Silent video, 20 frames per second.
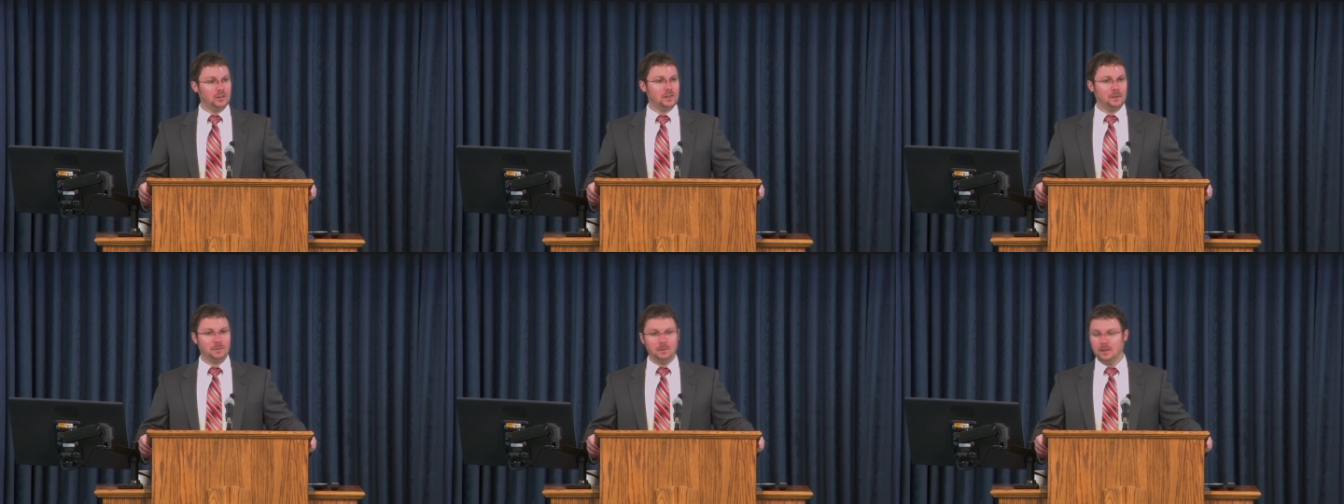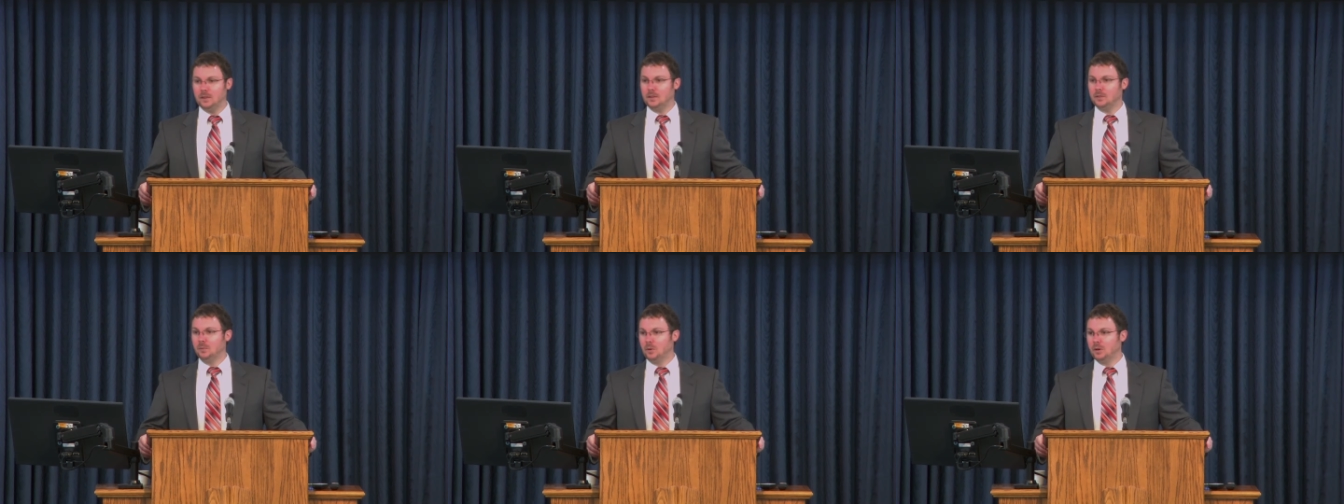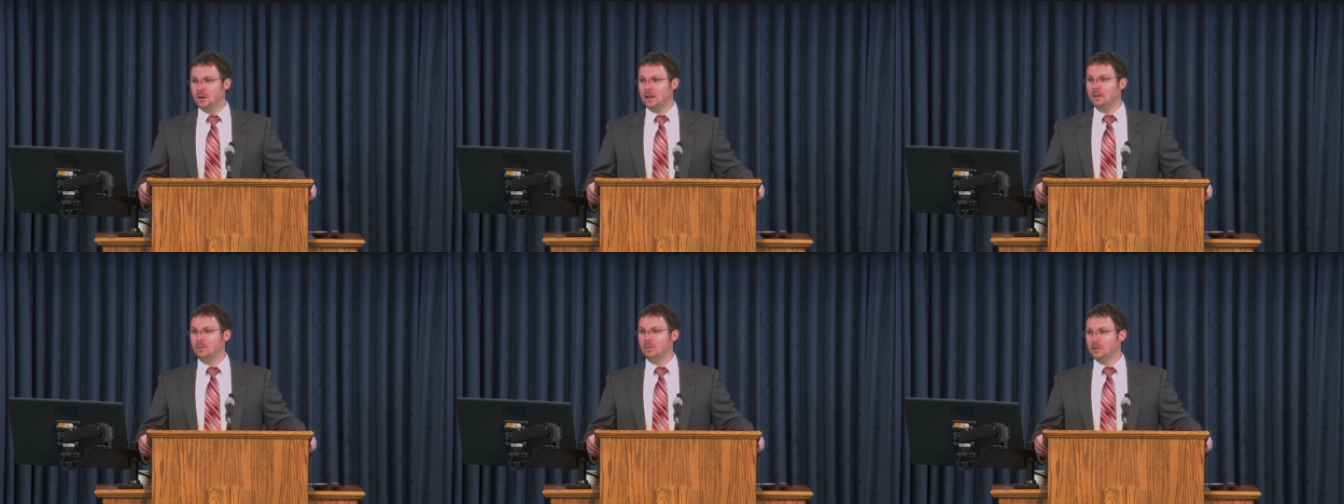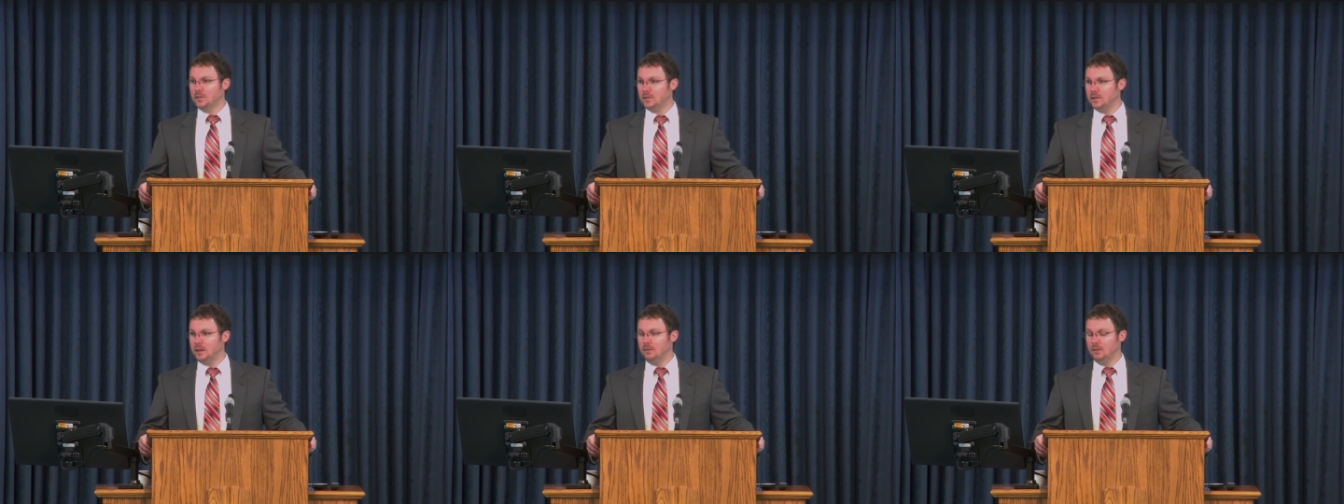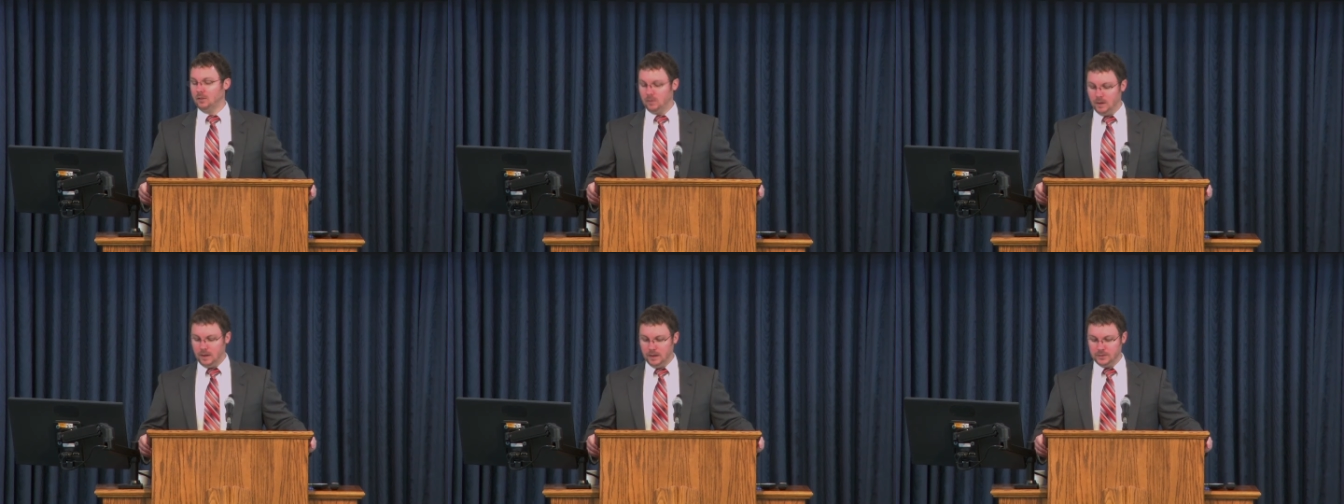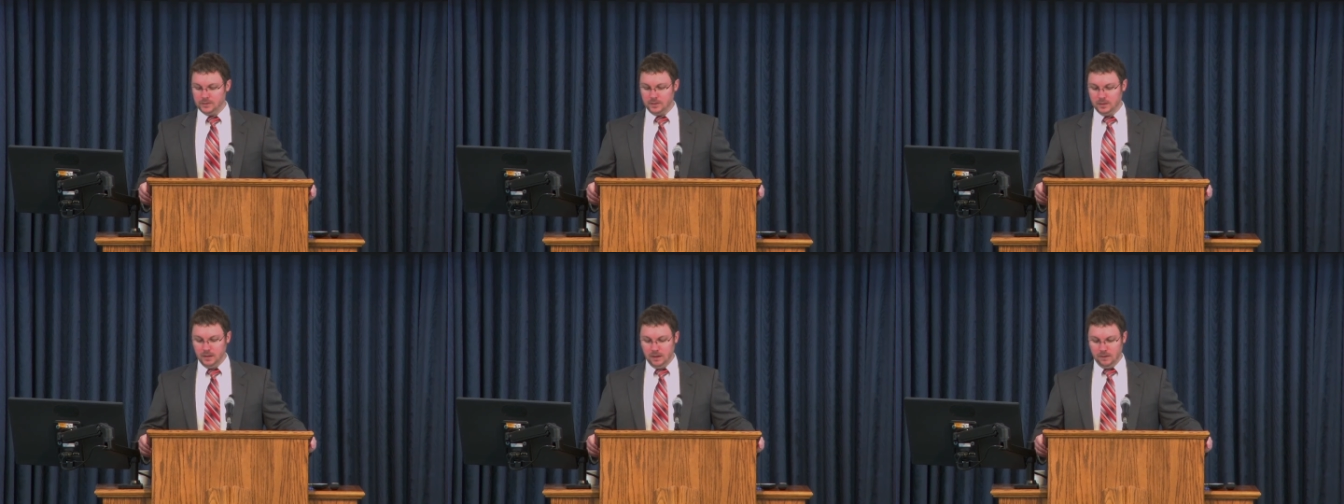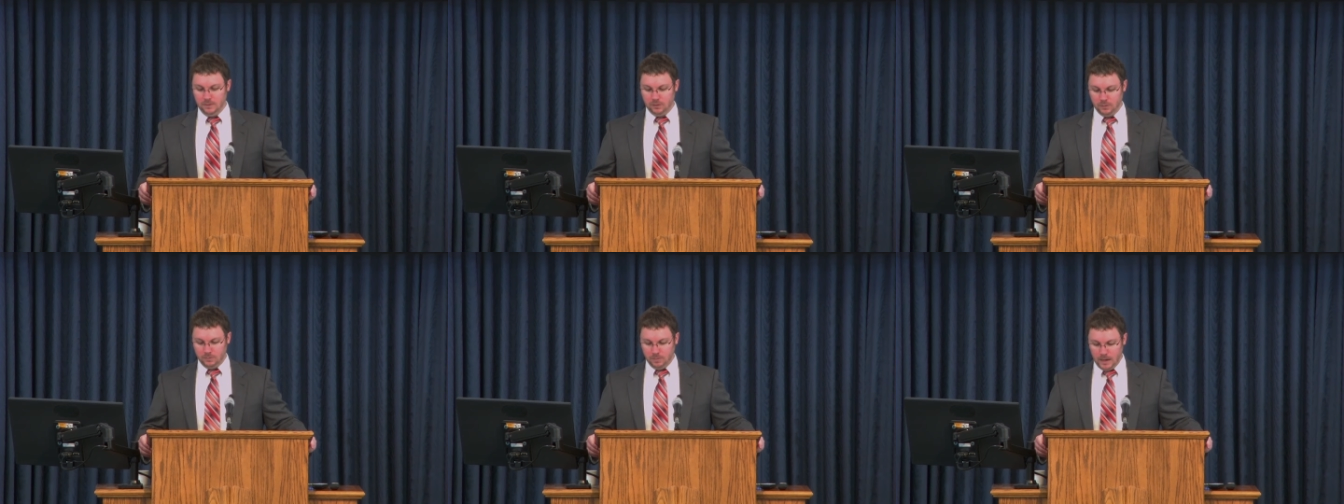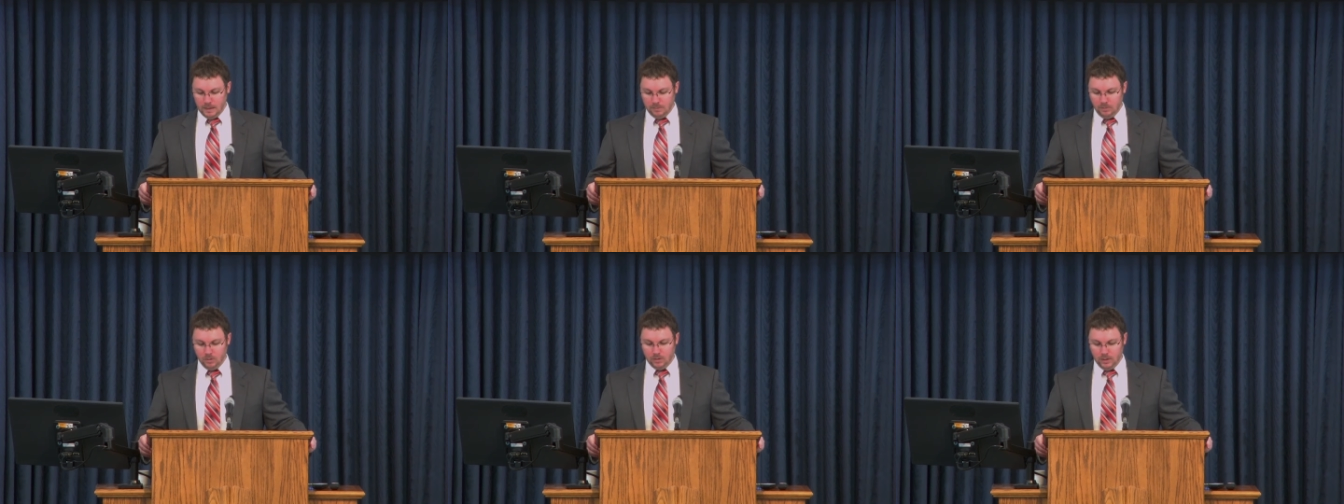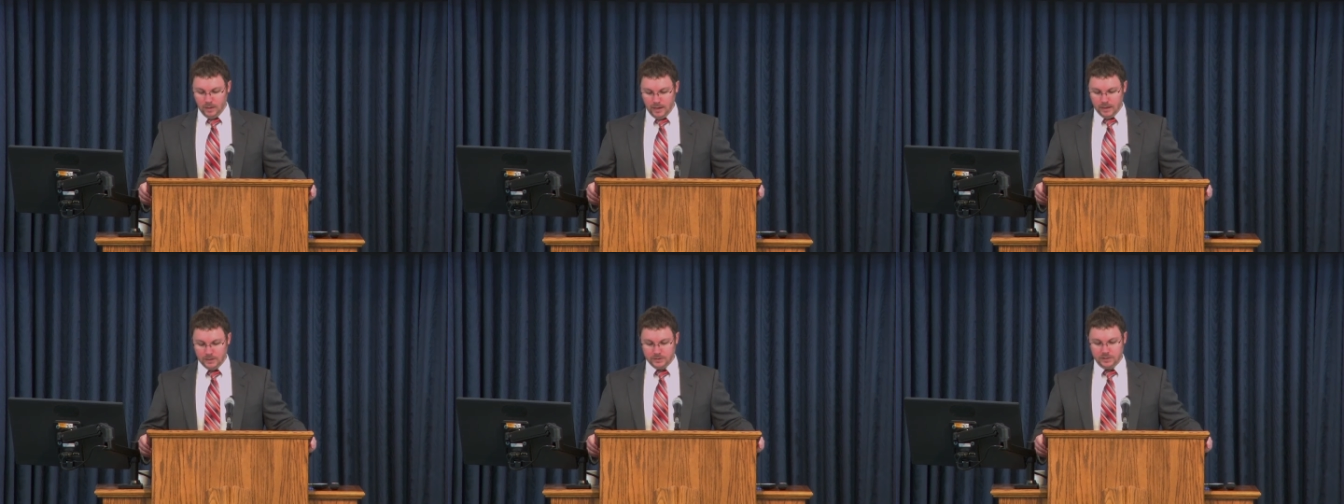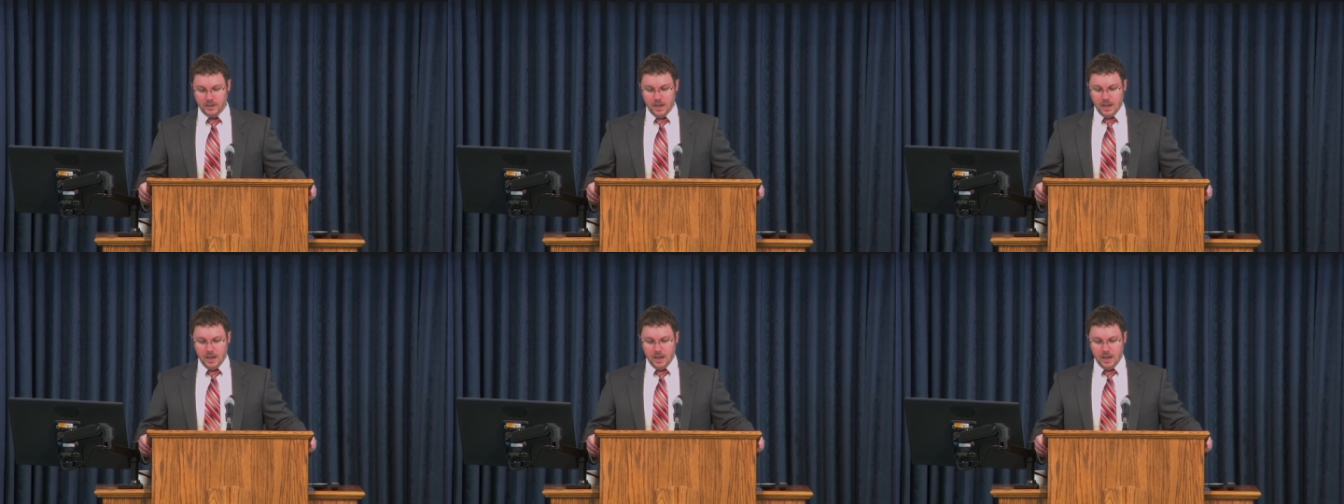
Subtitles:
this morning, and we'll save the rest for Bible class.